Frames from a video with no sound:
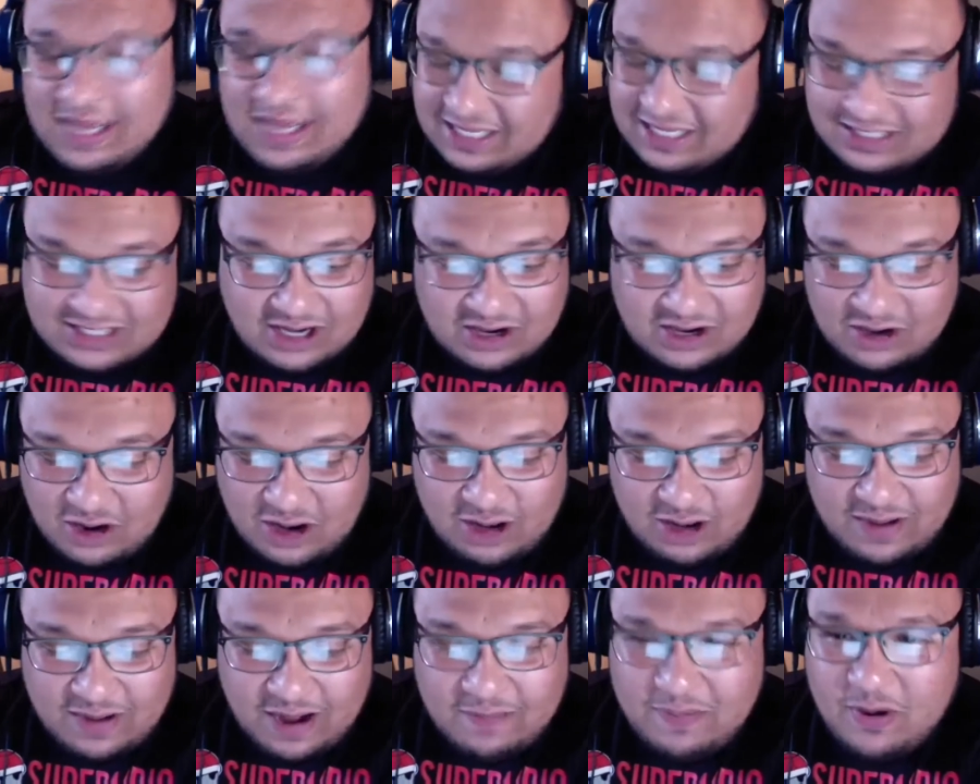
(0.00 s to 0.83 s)
talk all
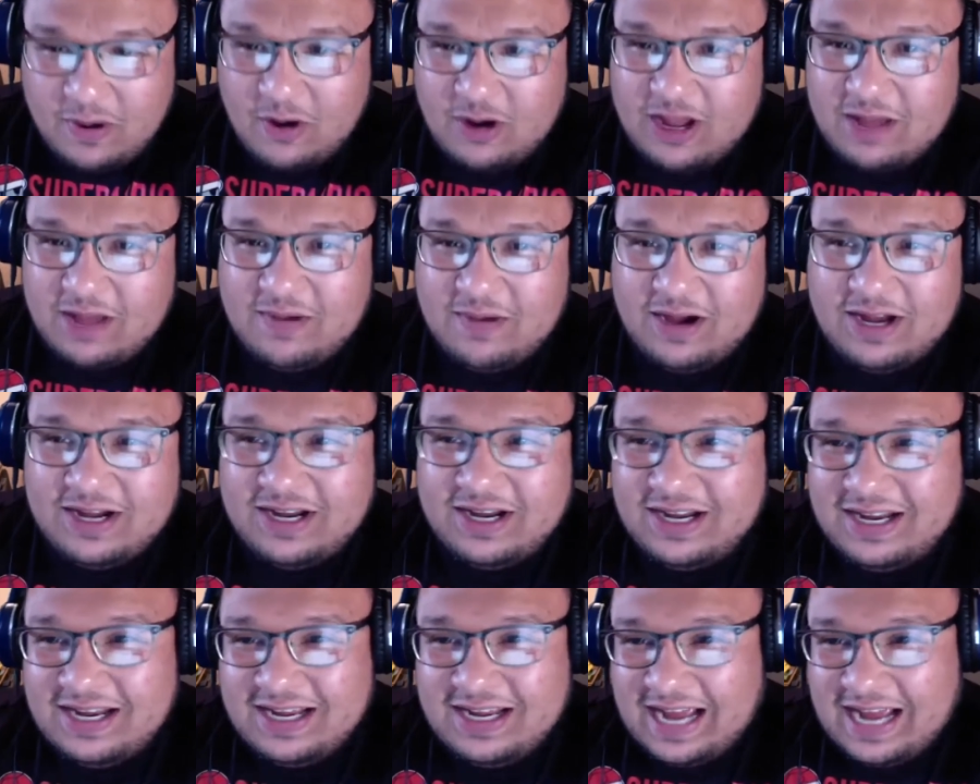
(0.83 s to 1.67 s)
about Pokemon.
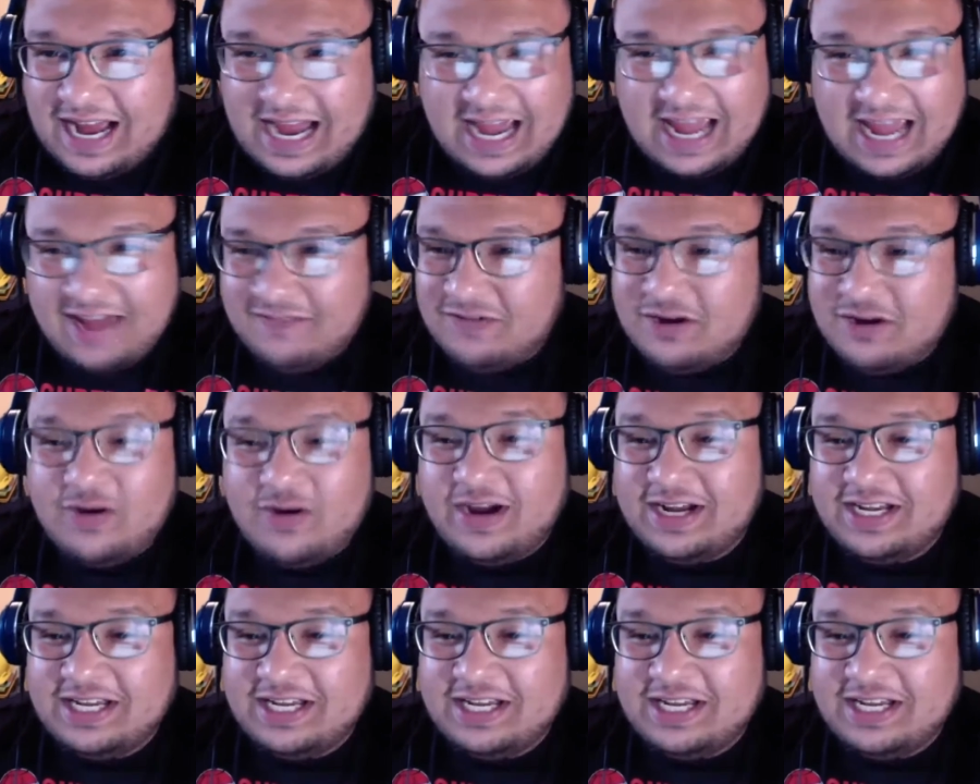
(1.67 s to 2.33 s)
I have no idea